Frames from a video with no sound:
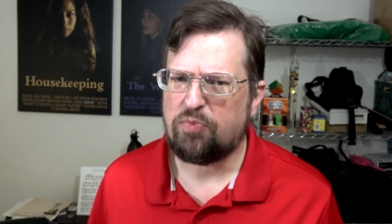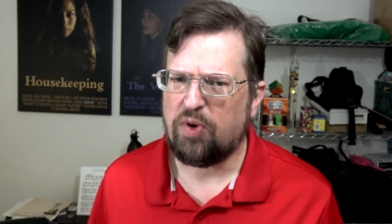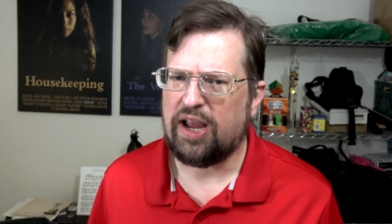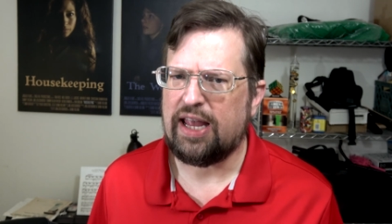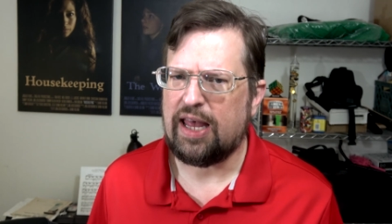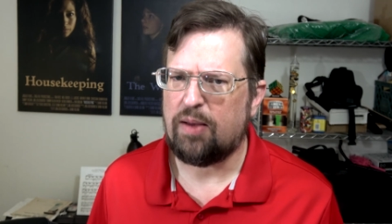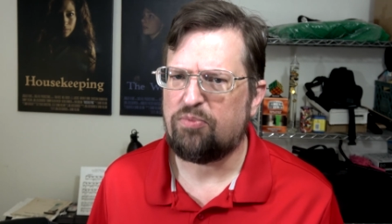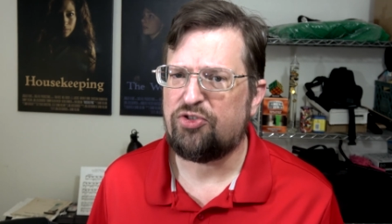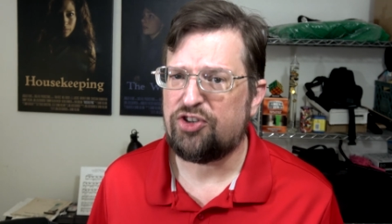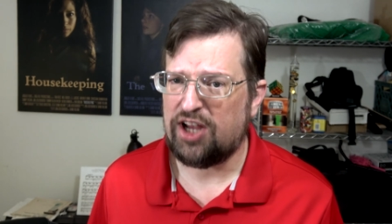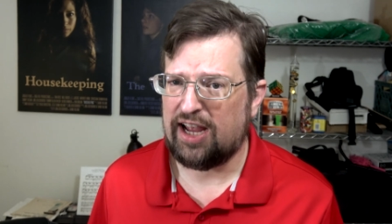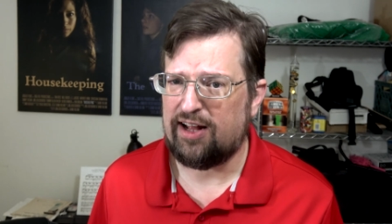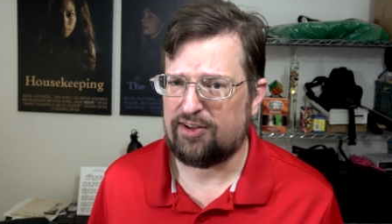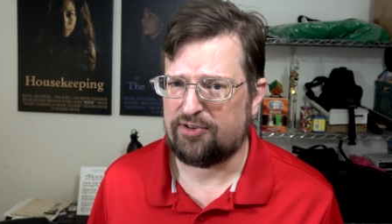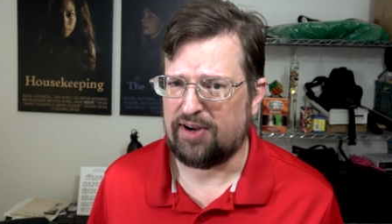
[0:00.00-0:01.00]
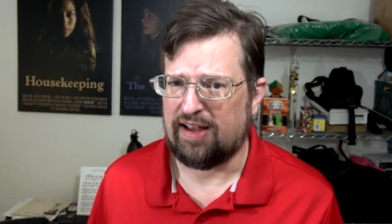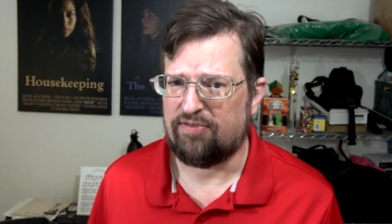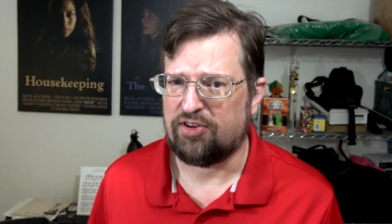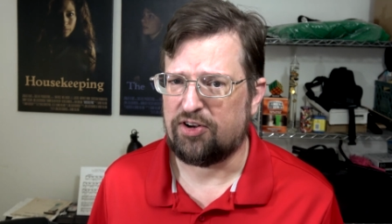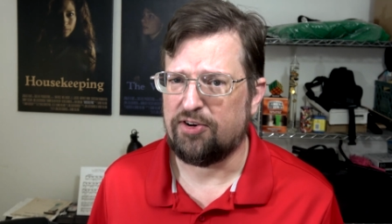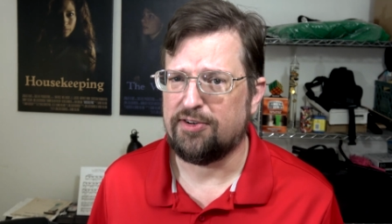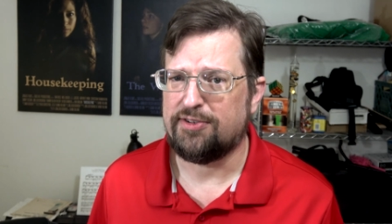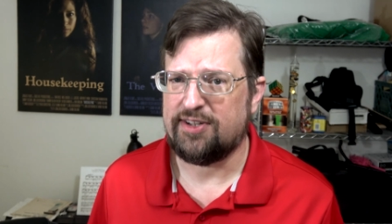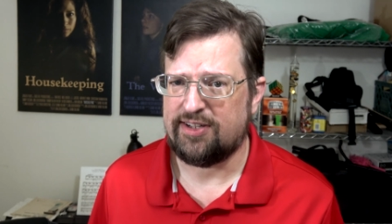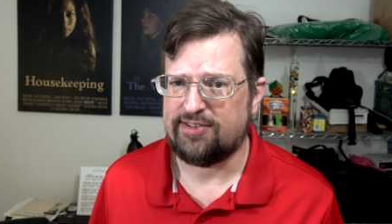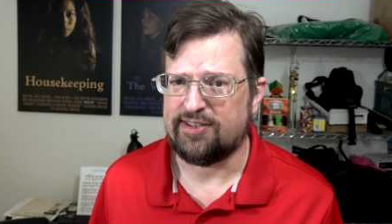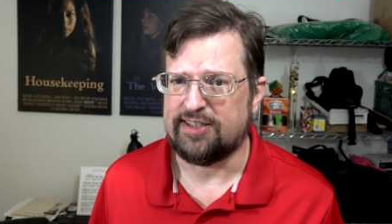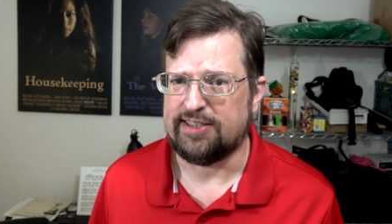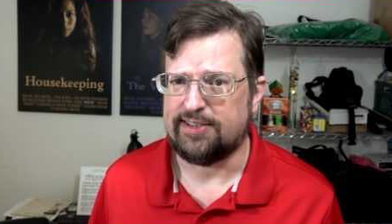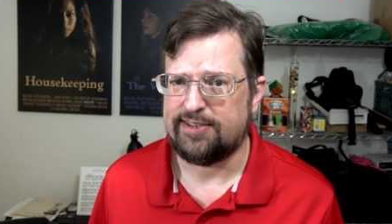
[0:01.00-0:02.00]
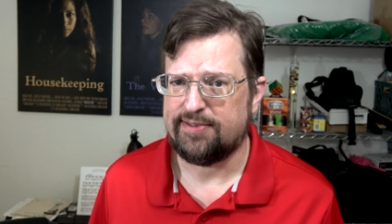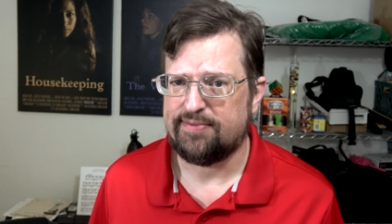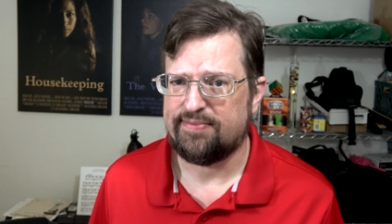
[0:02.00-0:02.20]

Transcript: bring up child traffickers, isn't it?